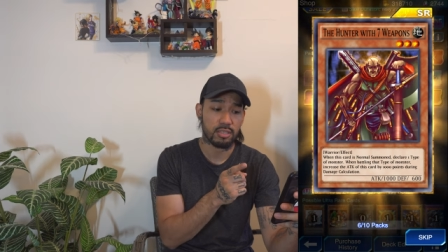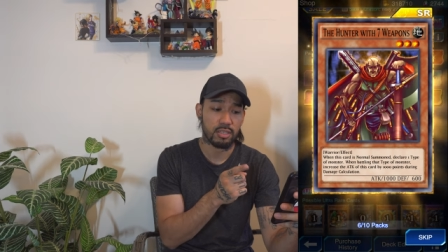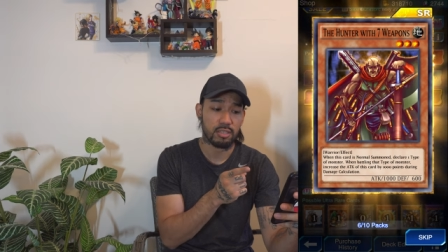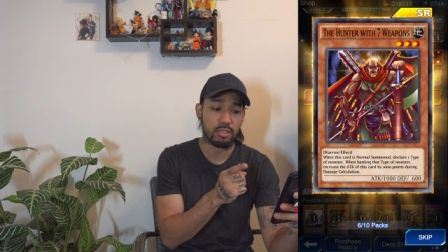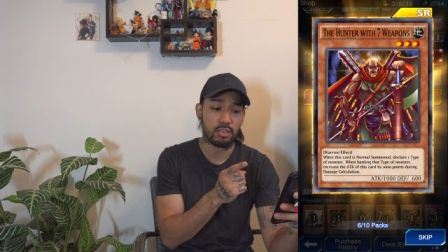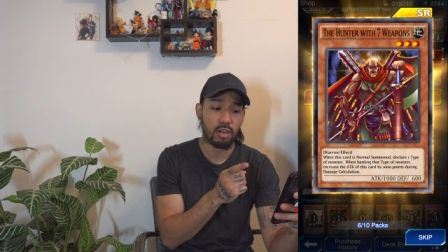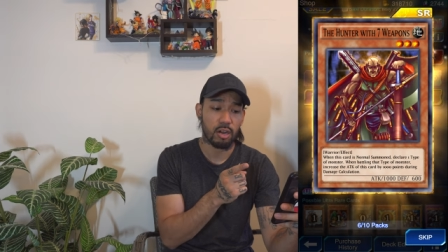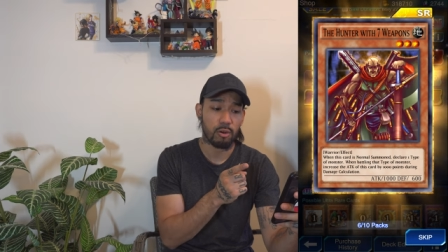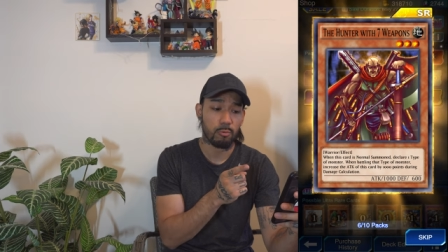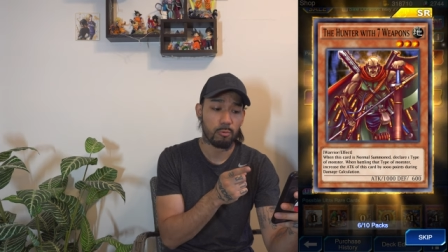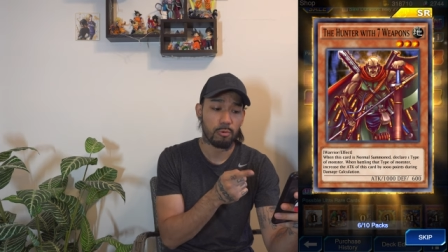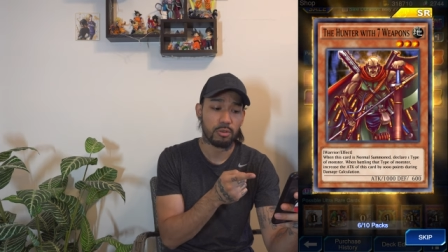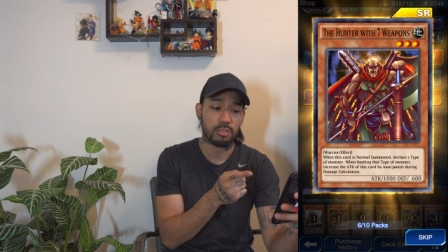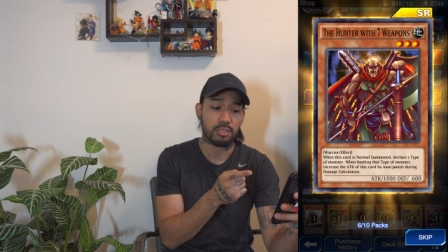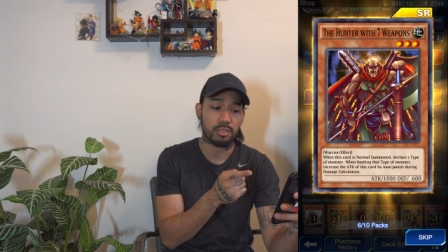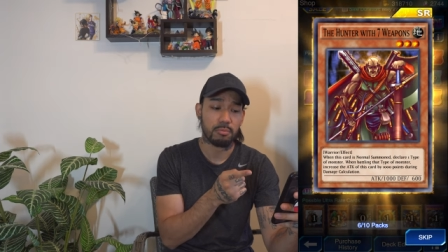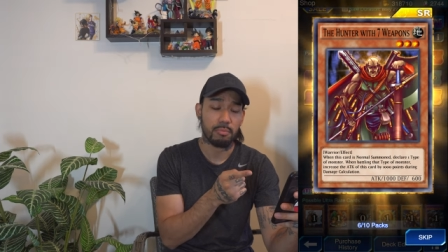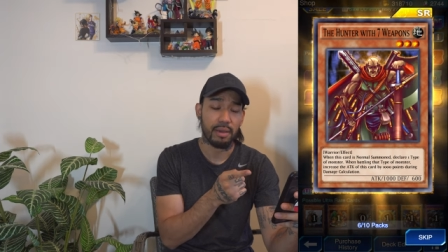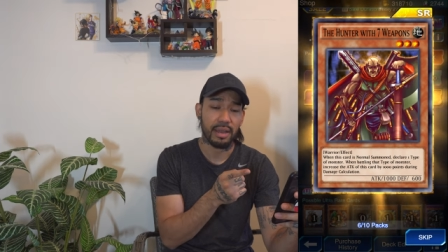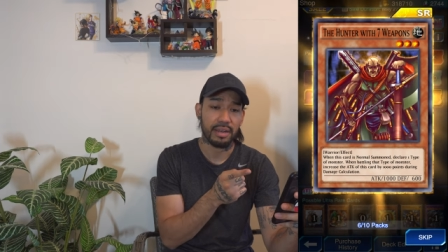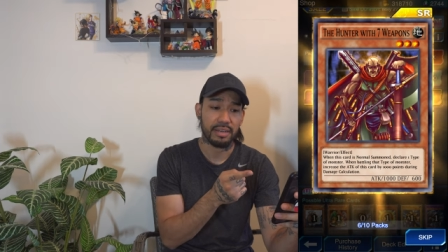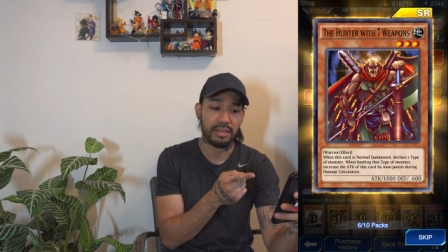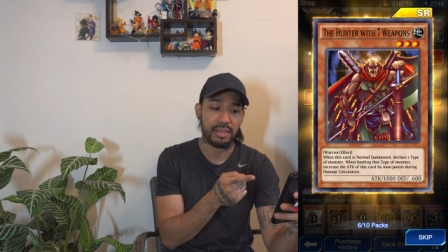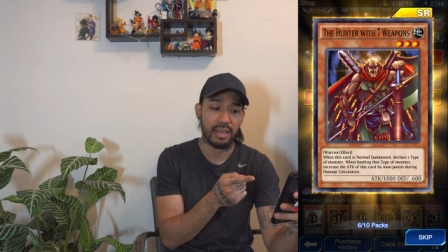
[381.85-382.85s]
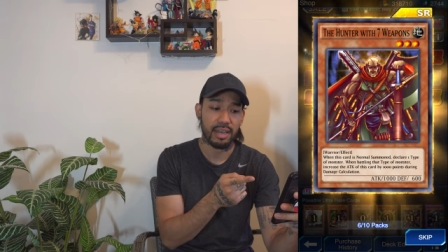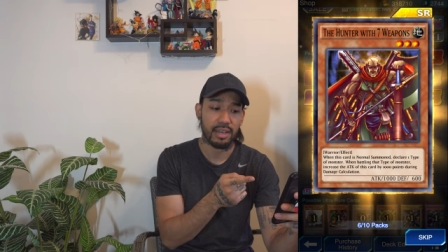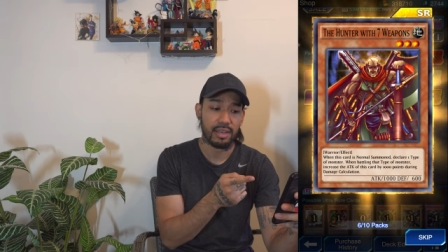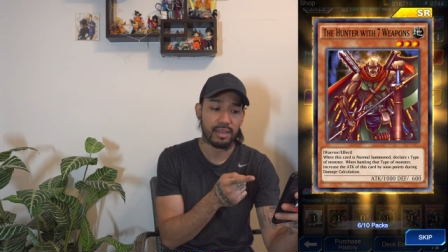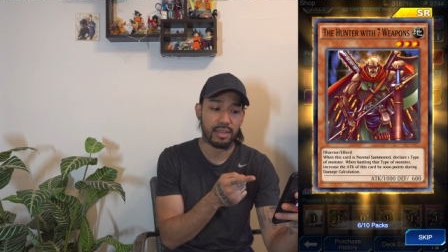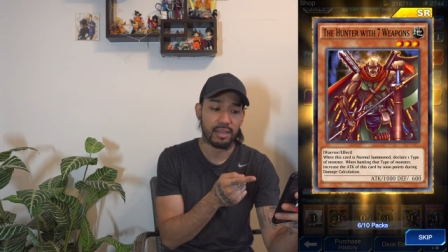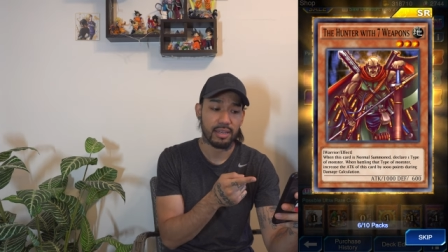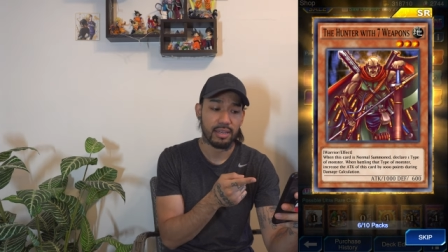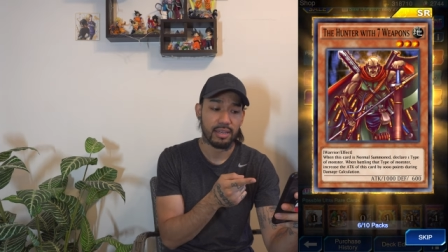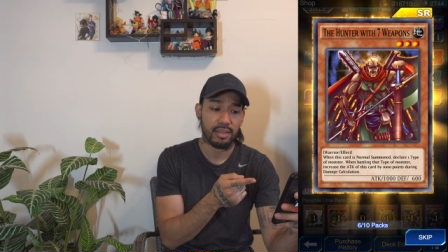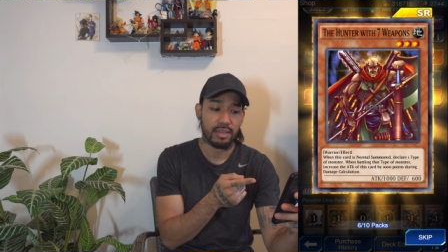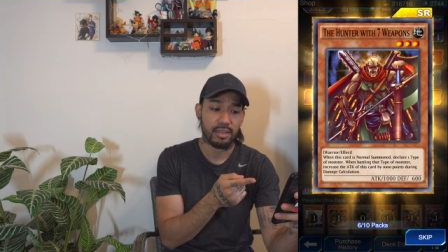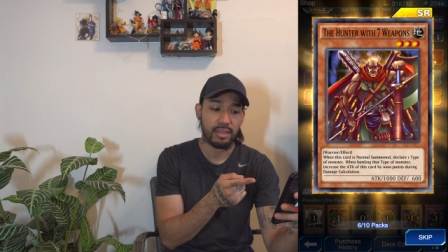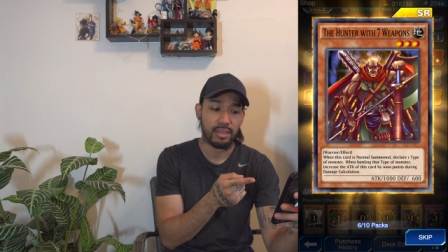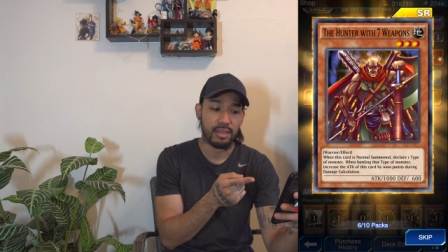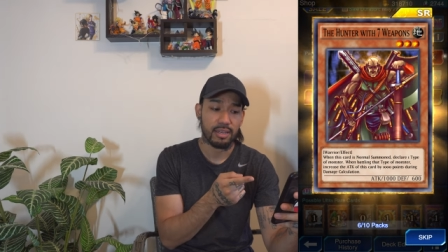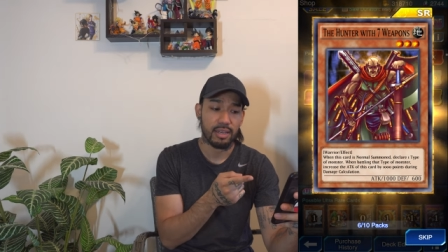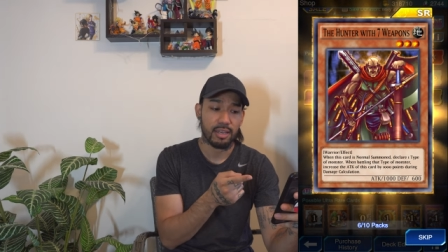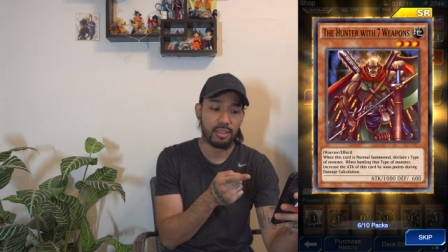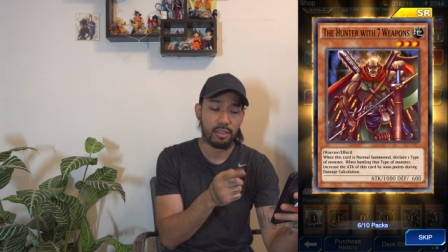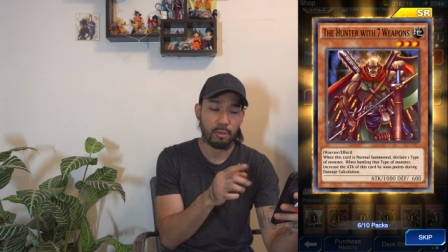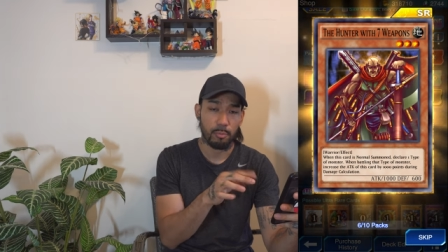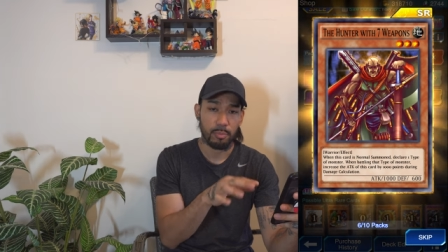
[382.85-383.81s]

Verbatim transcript: This card was in my deck in